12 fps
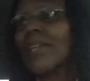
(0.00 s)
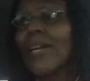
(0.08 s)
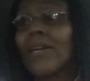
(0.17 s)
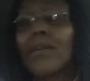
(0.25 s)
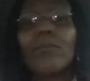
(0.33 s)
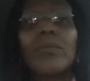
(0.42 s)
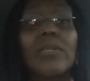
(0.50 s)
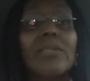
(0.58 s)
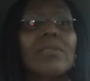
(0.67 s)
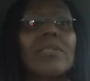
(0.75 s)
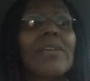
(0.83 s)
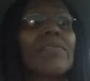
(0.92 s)
that
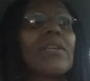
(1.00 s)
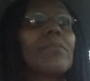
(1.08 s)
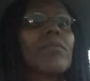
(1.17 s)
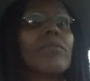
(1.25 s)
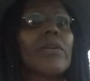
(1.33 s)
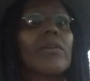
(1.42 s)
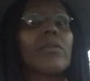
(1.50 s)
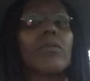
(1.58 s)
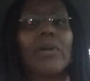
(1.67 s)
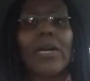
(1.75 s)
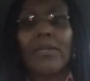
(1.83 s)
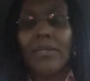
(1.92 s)
was living up the road, who
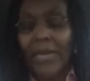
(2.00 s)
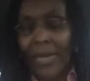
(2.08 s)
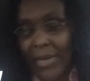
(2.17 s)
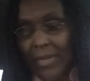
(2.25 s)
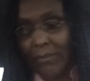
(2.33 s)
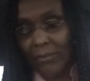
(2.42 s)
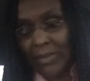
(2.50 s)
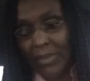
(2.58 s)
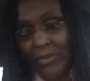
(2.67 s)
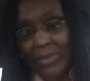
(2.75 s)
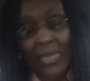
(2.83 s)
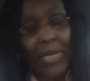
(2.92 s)
I had him to go
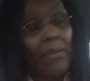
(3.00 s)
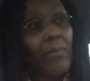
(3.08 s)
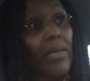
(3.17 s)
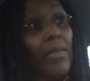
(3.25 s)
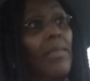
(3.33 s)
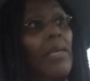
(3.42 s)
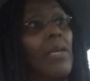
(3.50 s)
stay with,